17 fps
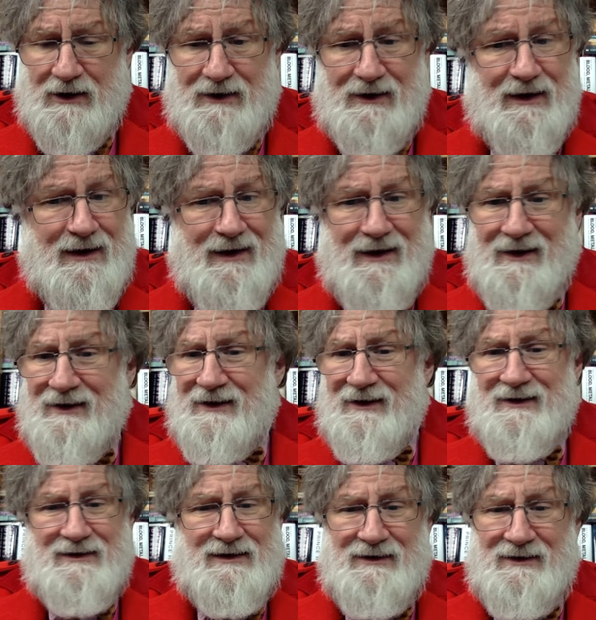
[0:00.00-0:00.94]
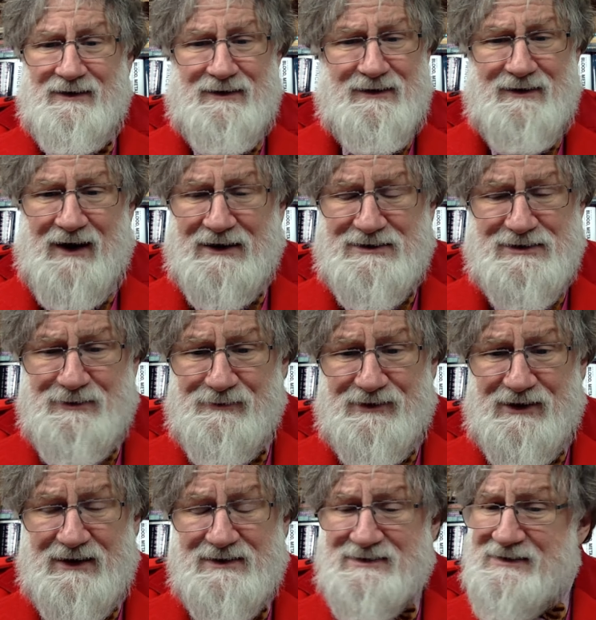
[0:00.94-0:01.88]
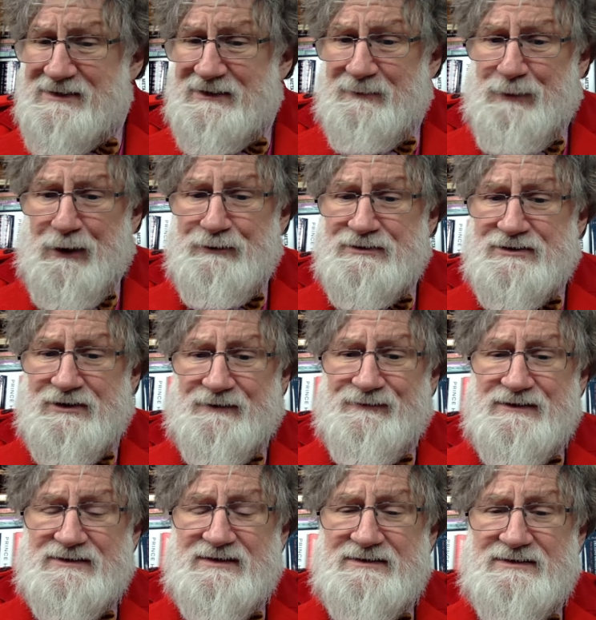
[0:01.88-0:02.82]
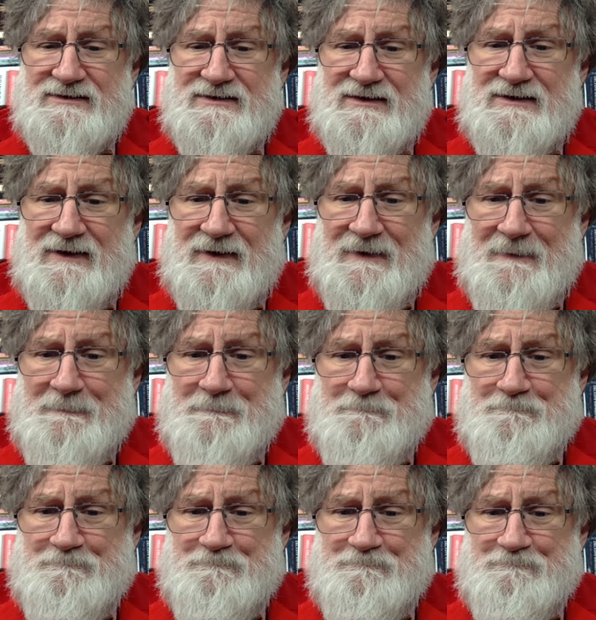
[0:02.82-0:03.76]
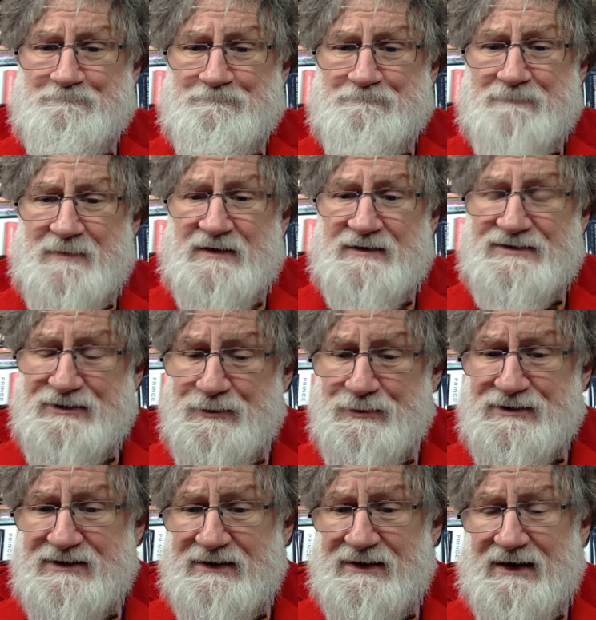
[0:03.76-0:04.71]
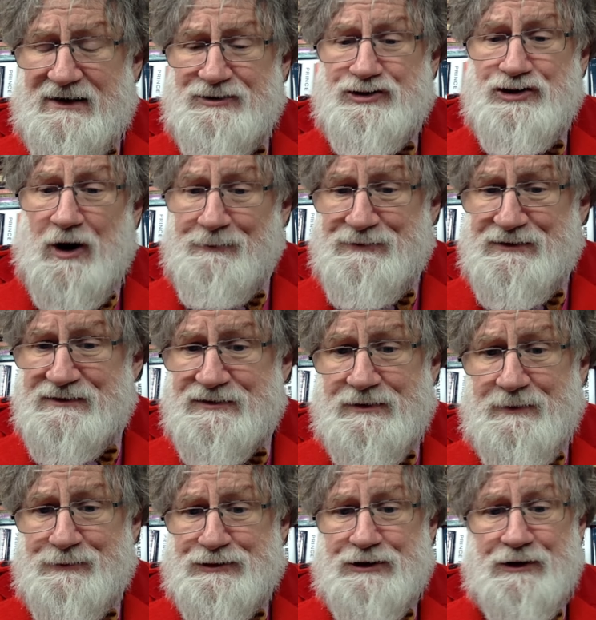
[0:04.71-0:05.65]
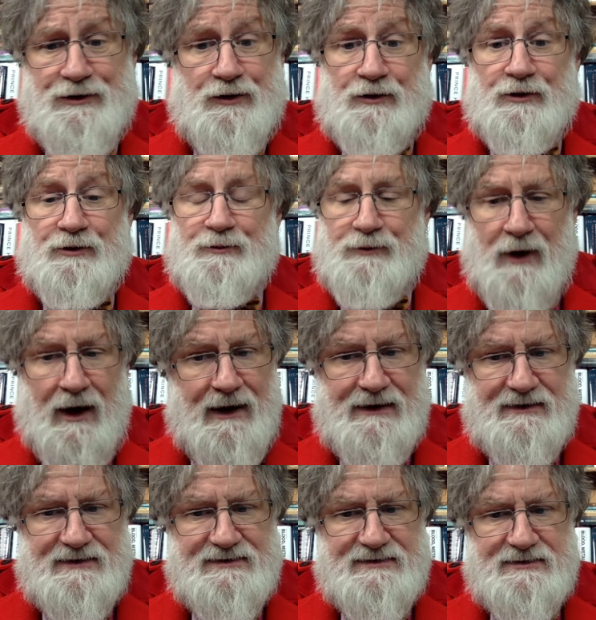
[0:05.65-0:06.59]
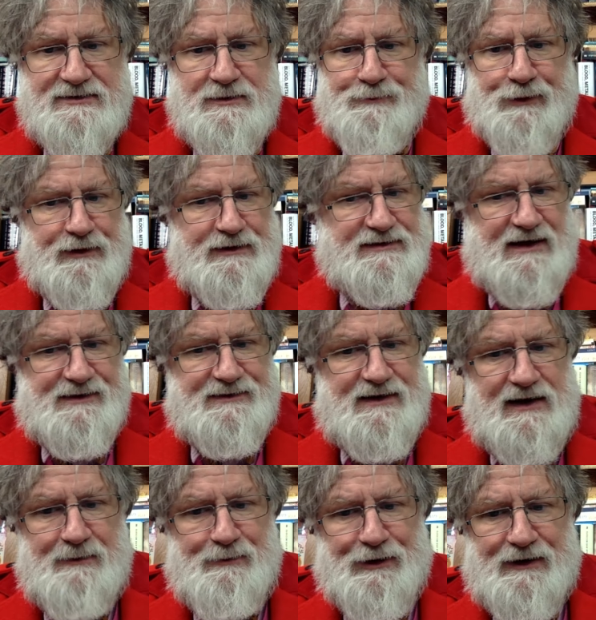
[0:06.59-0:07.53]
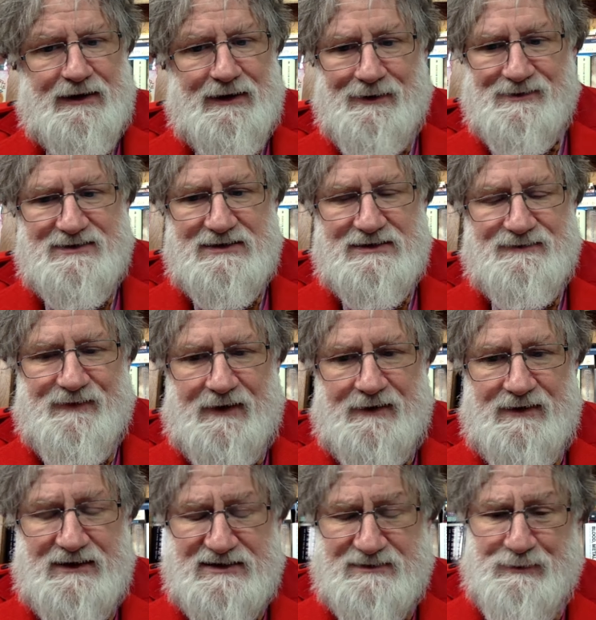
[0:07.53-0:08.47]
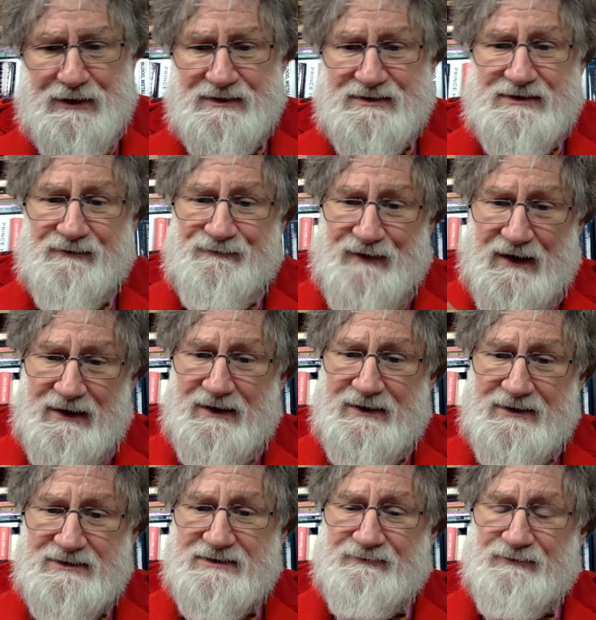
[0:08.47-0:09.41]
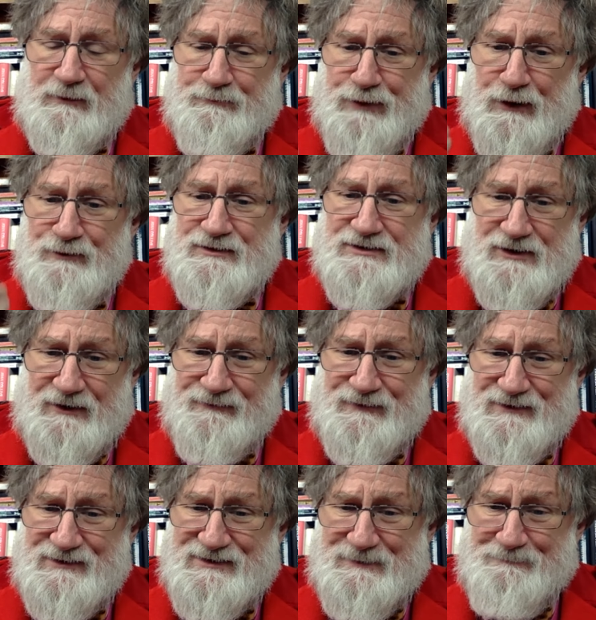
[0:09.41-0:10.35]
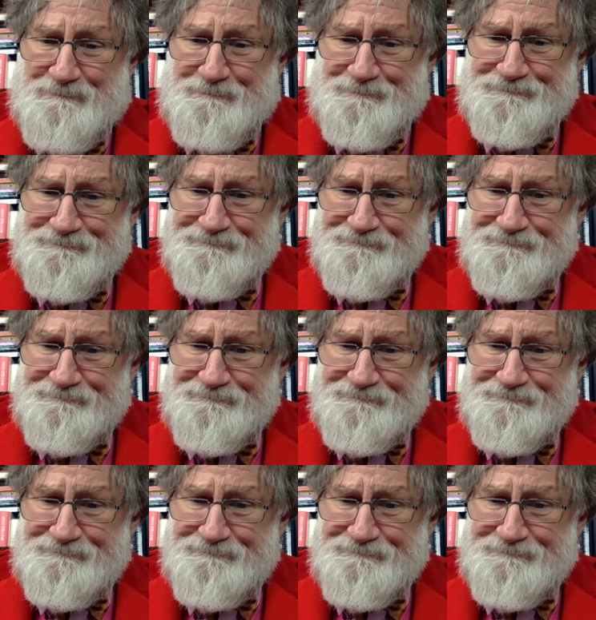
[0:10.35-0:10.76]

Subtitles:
Well, I don't think it's in the post office's duty, job description, or right to point out anybody else's failings, because the failings of the post office